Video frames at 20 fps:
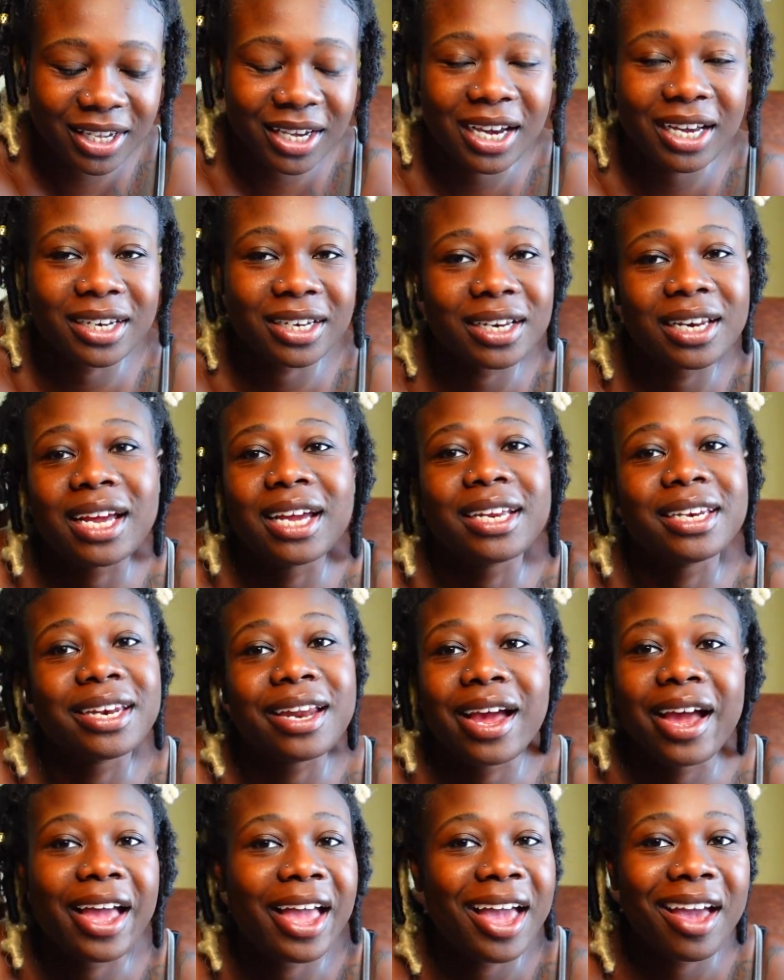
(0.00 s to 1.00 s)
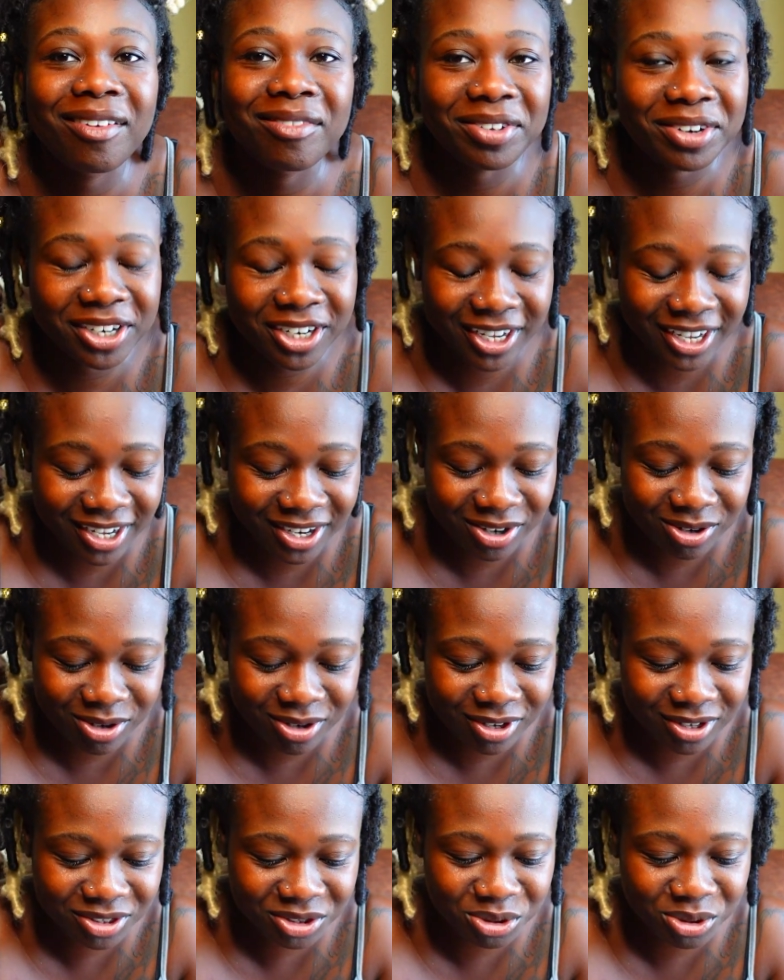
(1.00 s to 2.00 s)
he kind of like not having it at
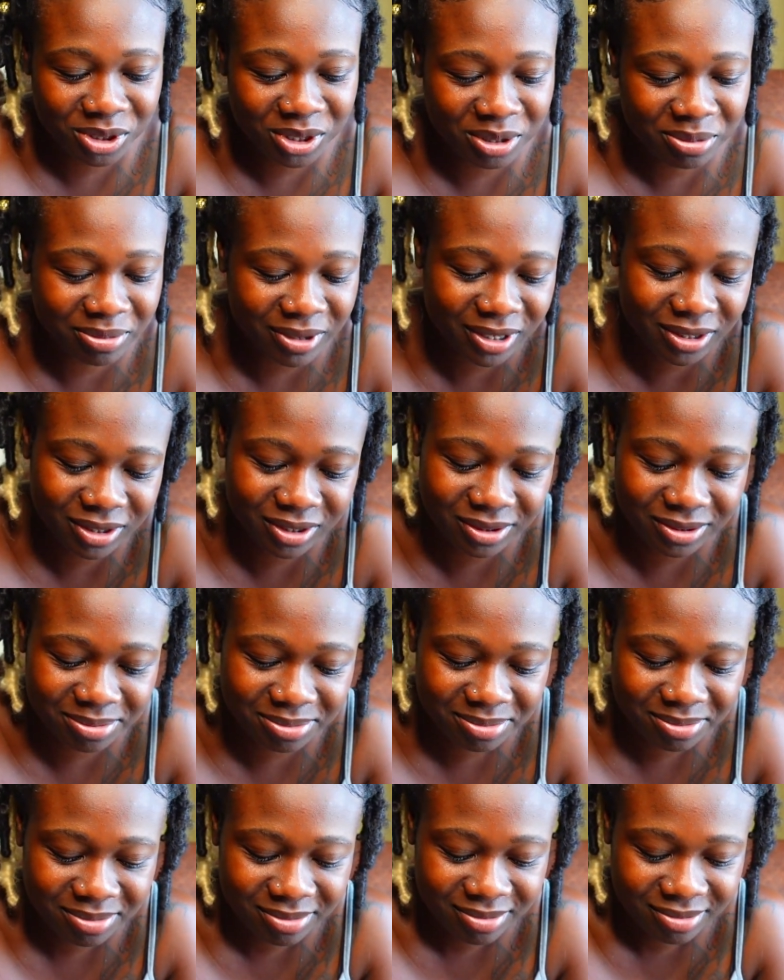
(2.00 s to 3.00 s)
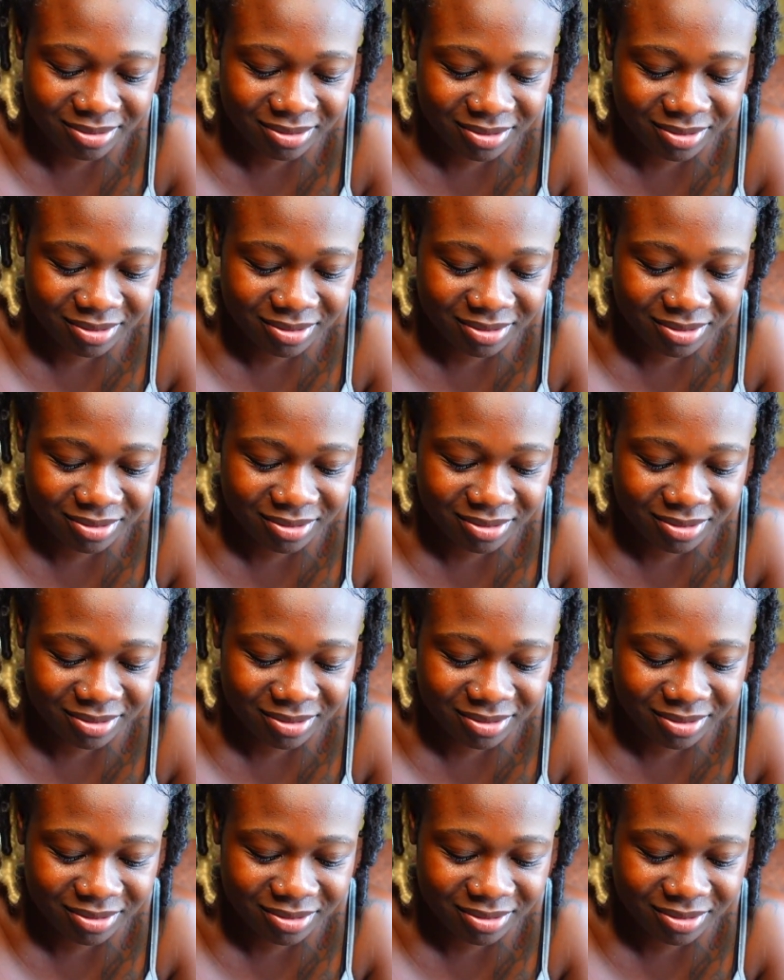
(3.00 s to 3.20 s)
all, talking about some.